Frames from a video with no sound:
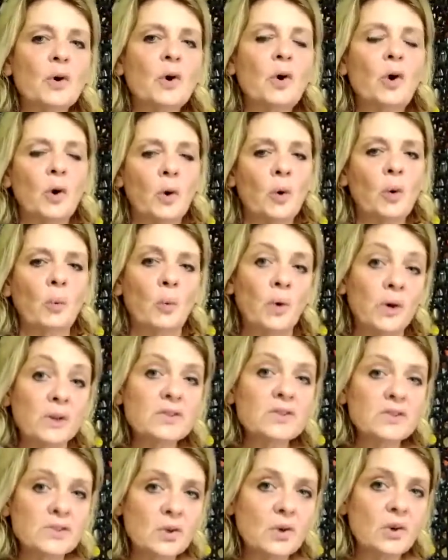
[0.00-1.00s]
or what
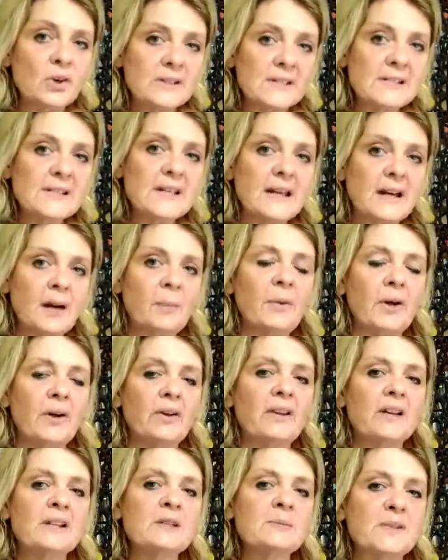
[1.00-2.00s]
does God say about
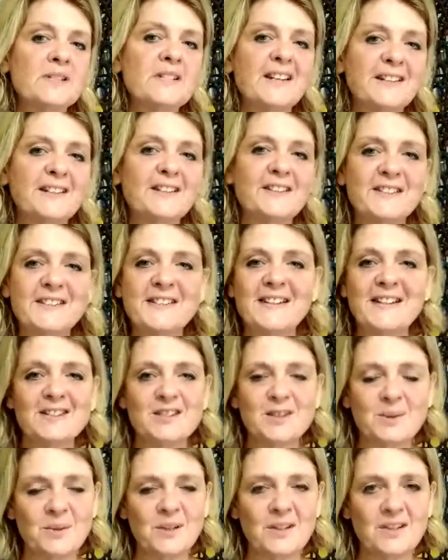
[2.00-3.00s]
this particular
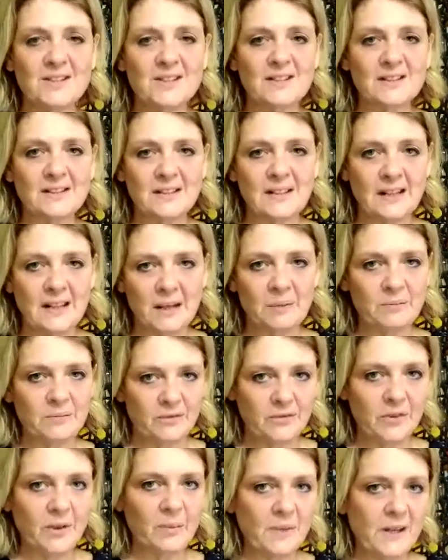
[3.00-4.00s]
situation
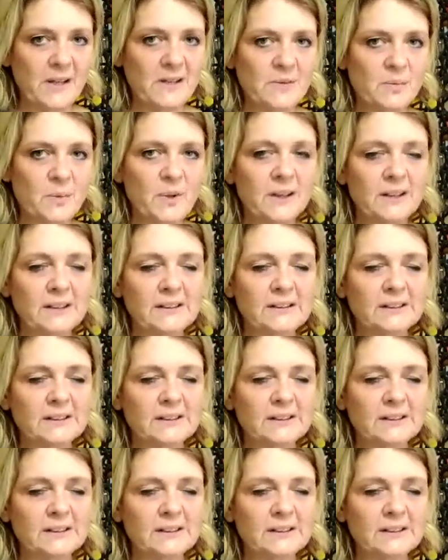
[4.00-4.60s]
from his word?